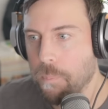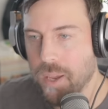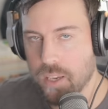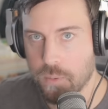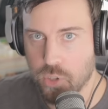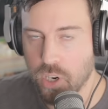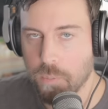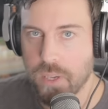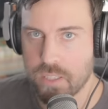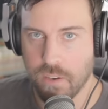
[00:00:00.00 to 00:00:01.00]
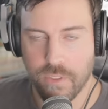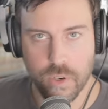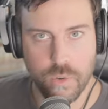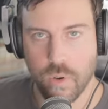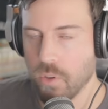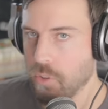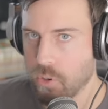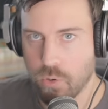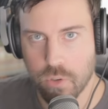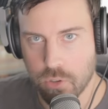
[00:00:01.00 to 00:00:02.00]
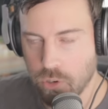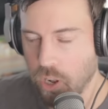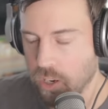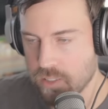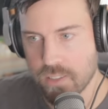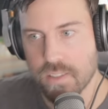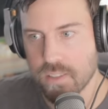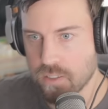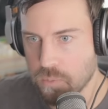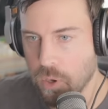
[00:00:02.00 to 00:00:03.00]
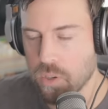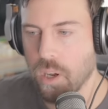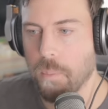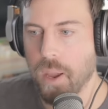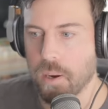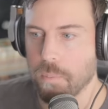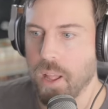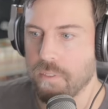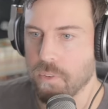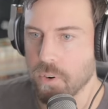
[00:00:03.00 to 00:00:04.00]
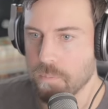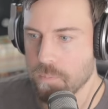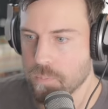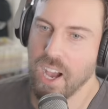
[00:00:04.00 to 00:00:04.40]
pickup truck based off the Corolla Cross's small compact platform.